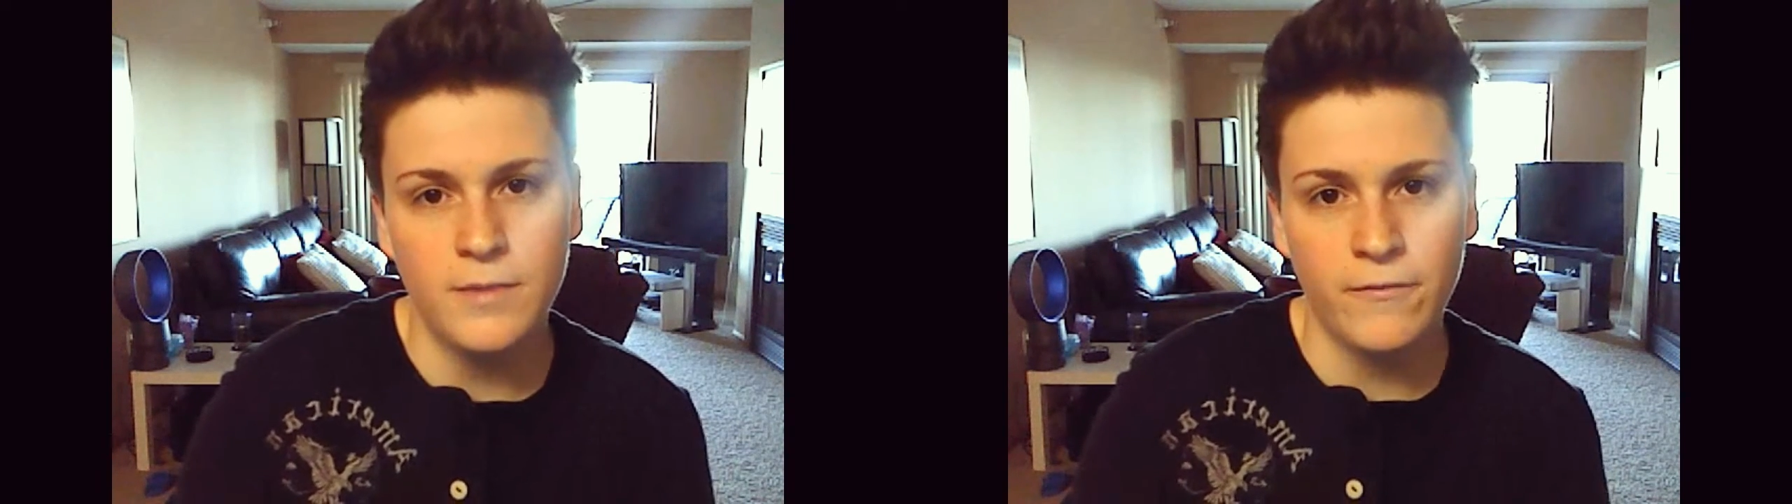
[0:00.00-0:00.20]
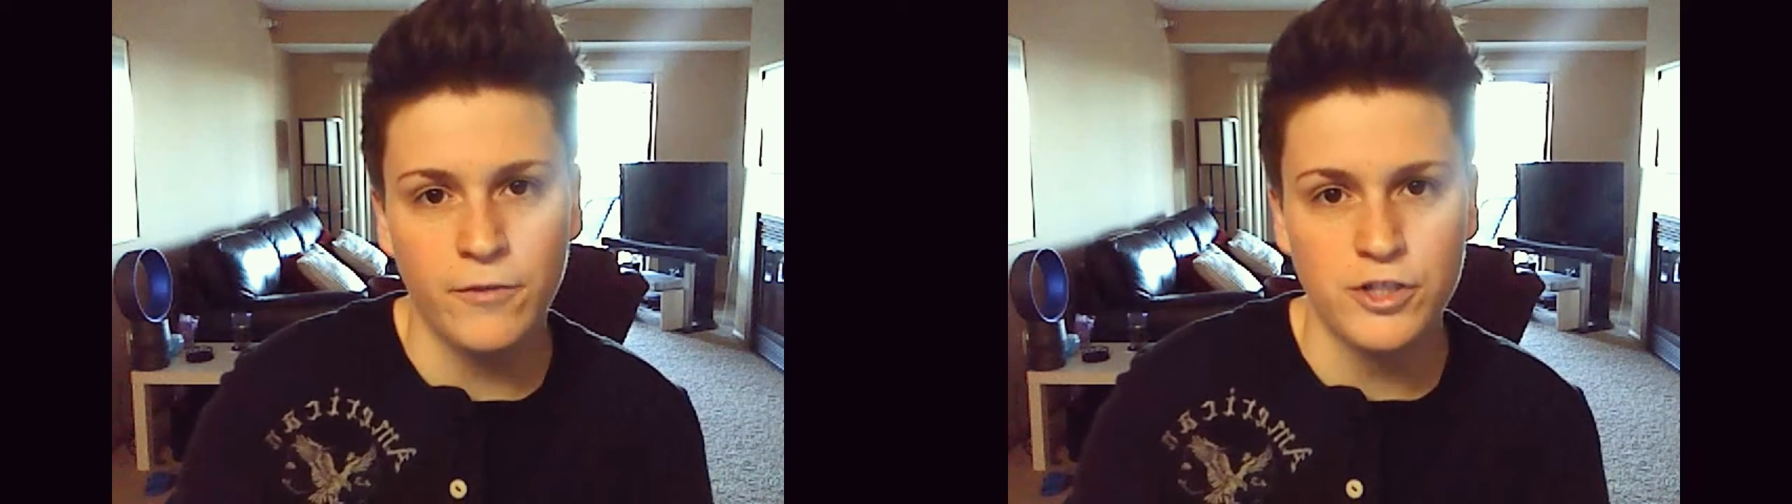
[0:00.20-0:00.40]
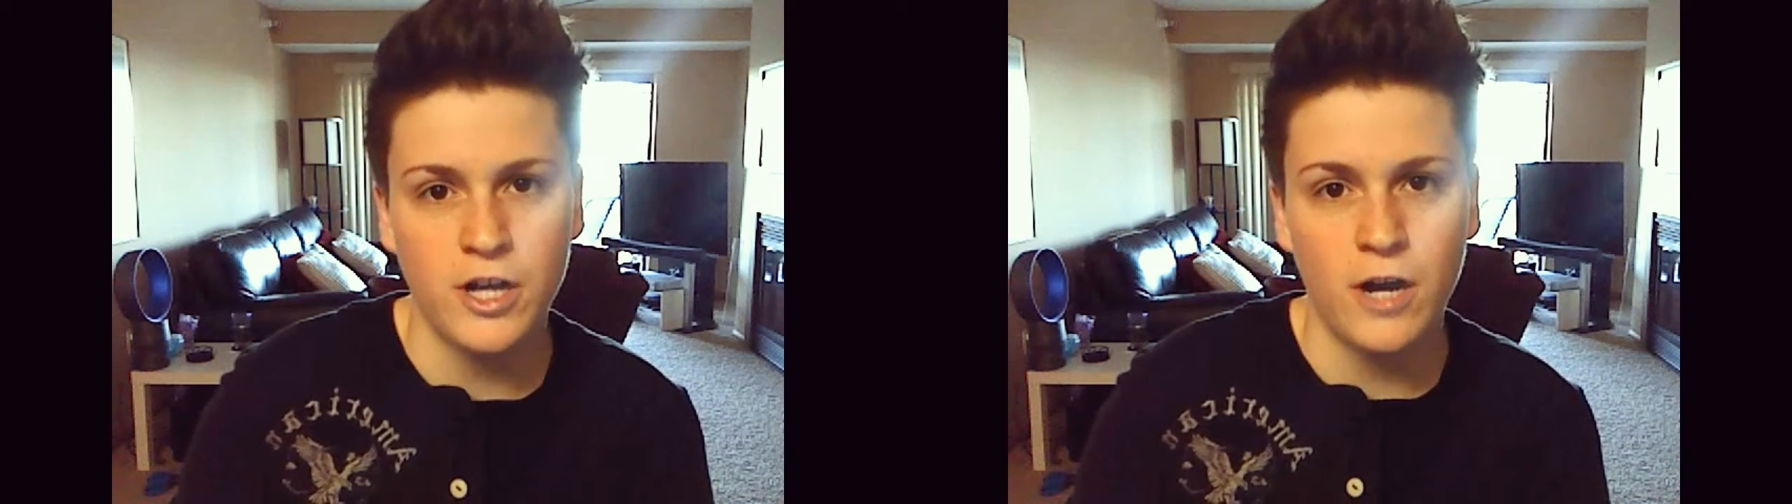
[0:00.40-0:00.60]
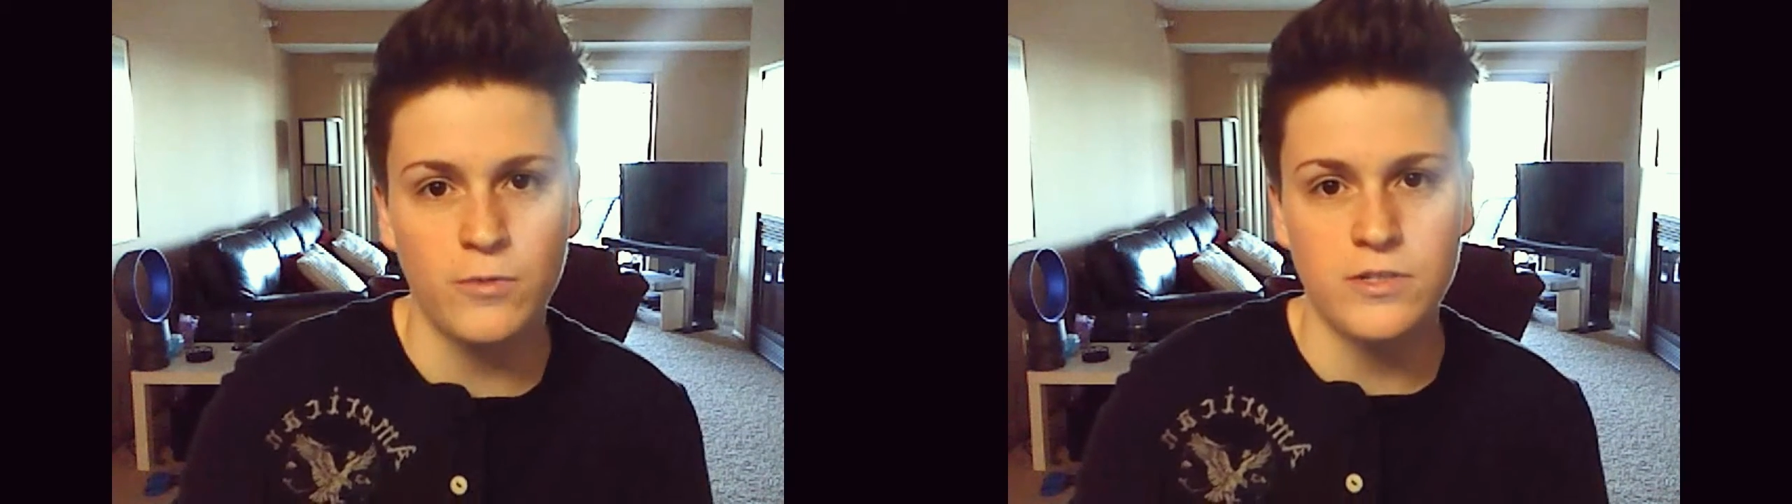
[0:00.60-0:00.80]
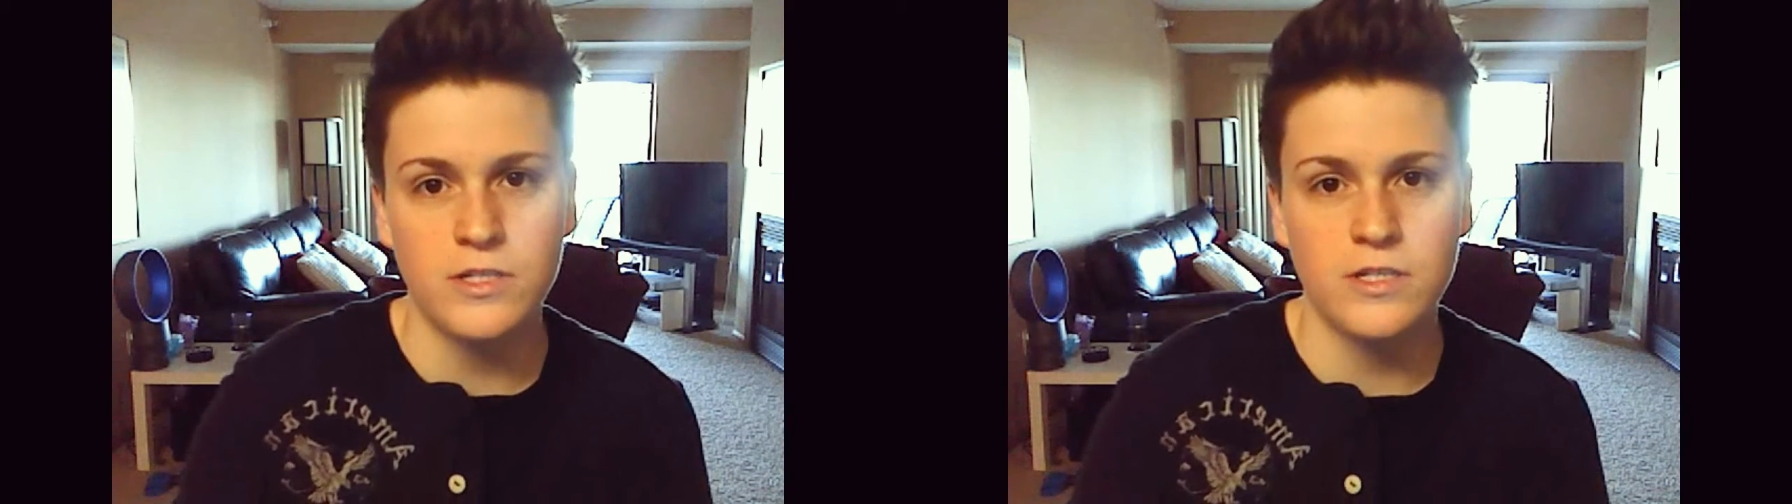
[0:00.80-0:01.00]
my first shot
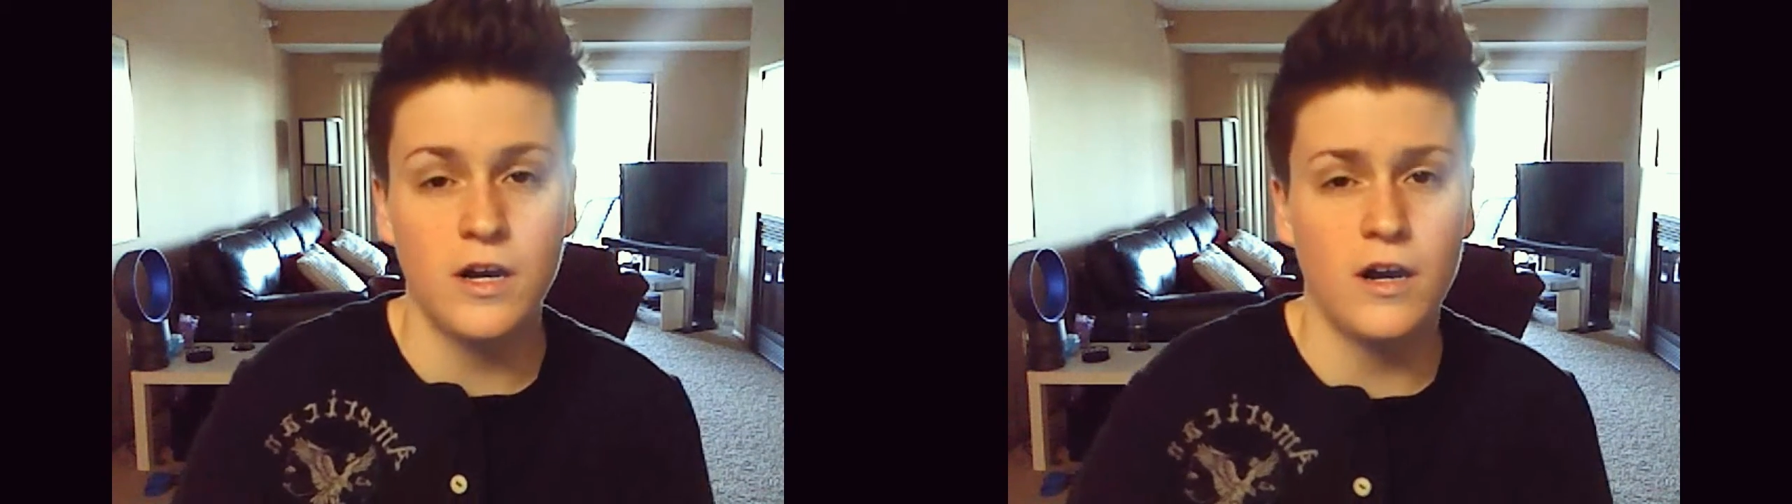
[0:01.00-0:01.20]
was